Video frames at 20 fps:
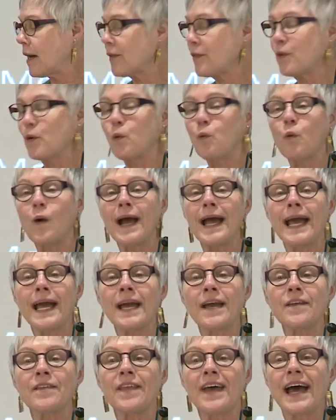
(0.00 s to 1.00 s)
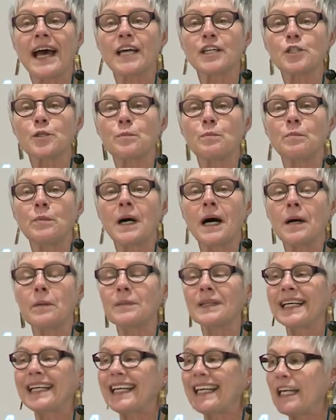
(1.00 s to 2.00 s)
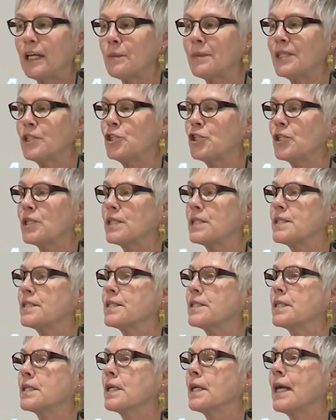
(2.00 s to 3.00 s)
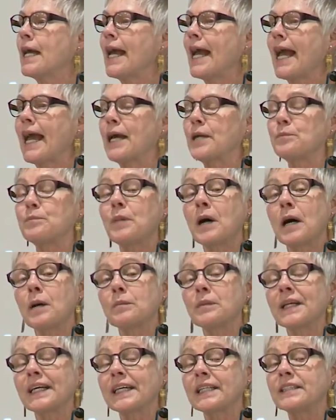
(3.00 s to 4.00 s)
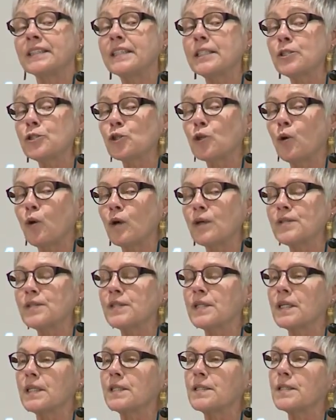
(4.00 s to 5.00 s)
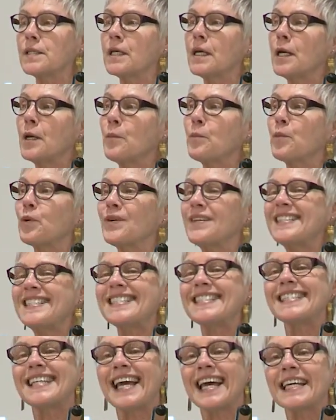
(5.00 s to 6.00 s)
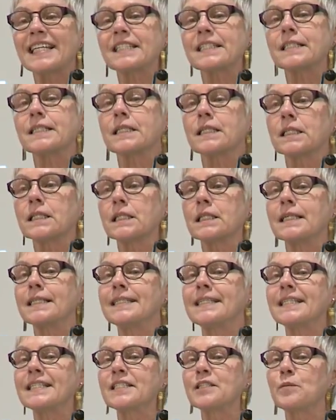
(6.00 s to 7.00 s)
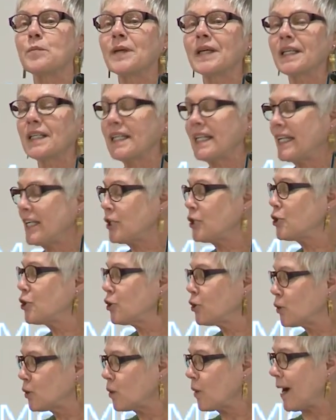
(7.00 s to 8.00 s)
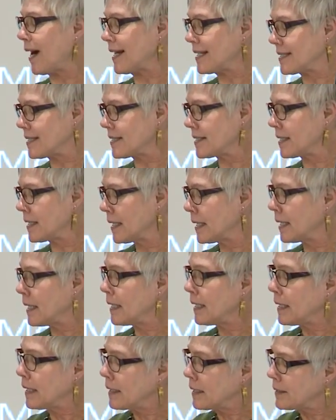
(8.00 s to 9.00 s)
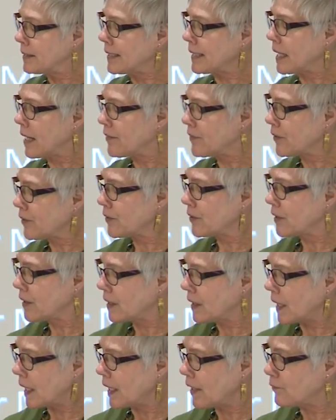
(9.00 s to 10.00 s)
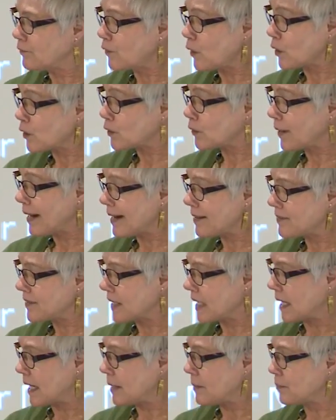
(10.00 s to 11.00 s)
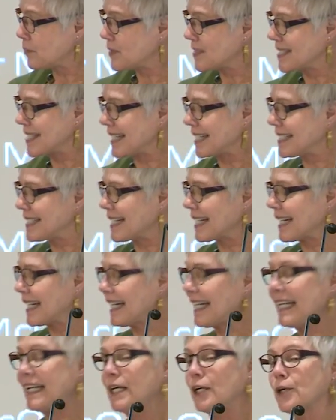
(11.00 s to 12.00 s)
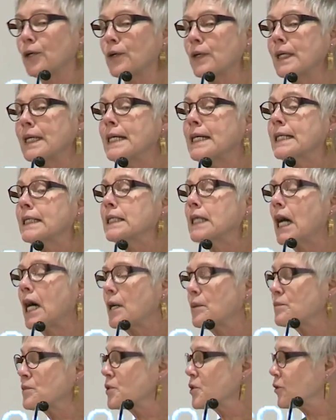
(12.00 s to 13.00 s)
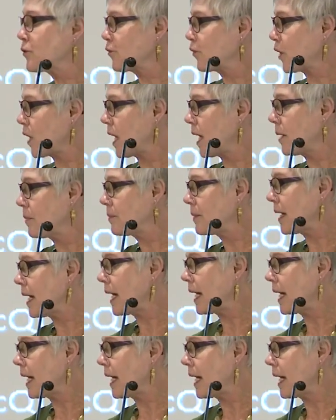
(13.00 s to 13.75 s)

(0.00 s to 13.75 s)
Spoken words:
the way that public images and public discourses present disability to us. The other photograph that I'm presenting here comes from